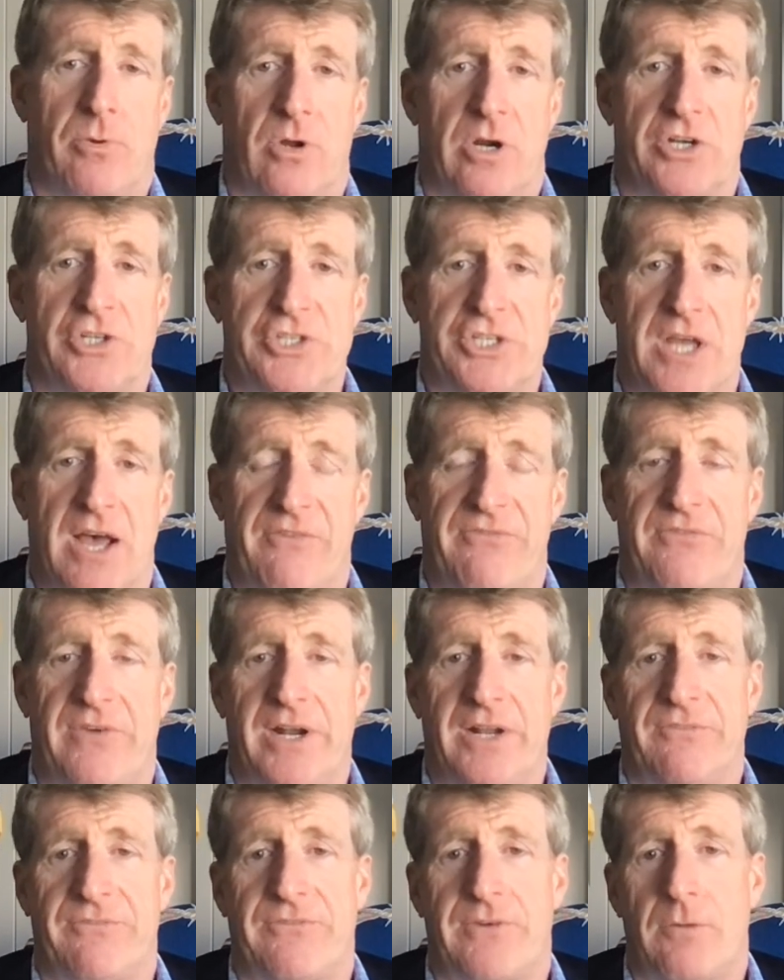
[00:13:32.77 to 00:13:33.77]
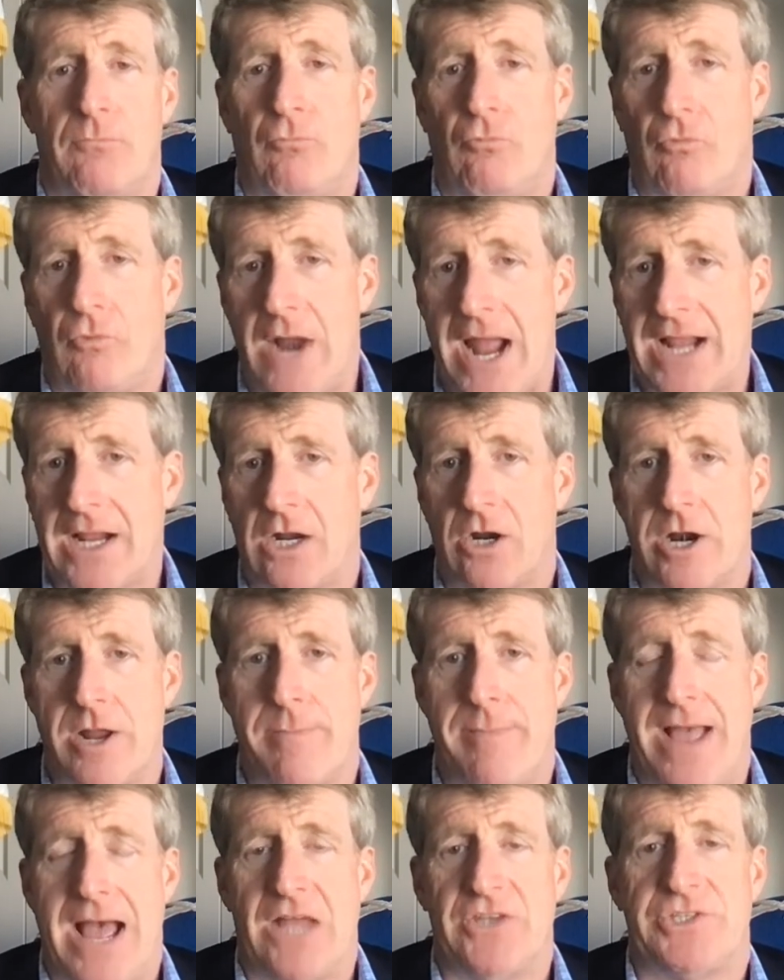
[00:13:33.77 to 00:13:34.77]
are suffering from record
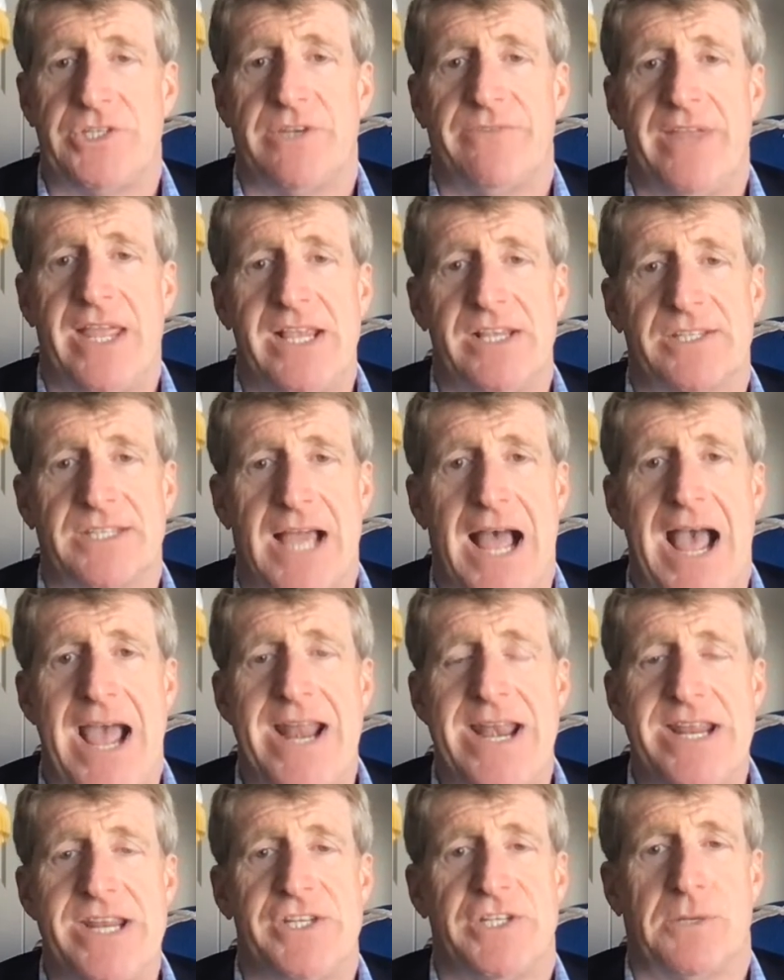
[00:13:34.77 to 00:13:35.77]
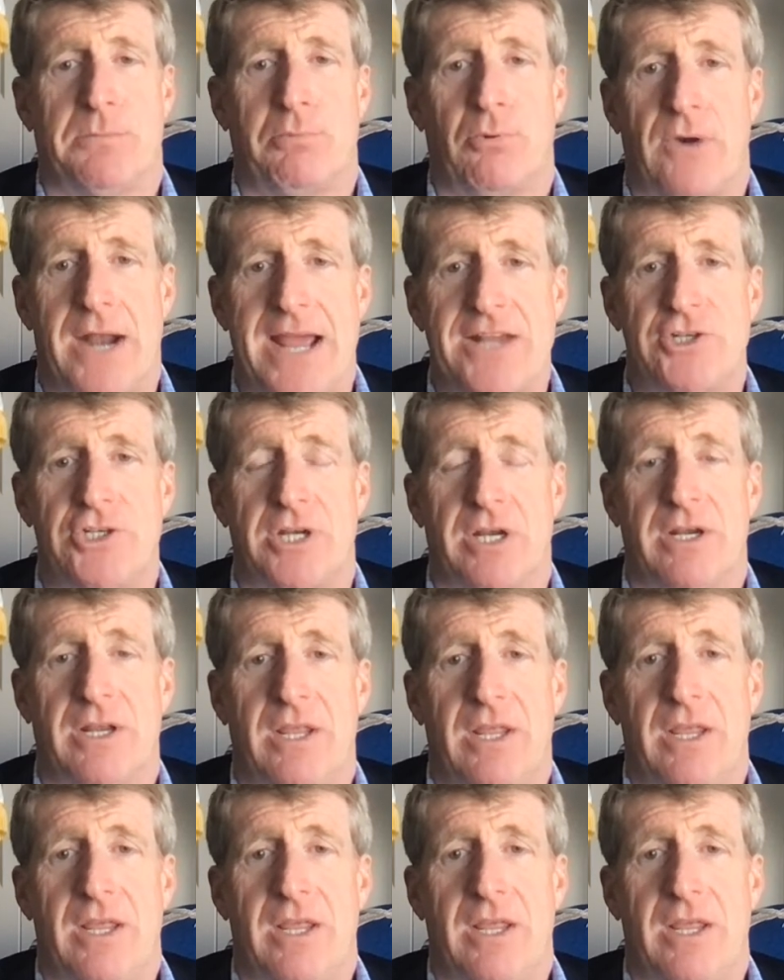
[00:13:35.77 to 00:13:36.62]
amounts of anxiety and depression.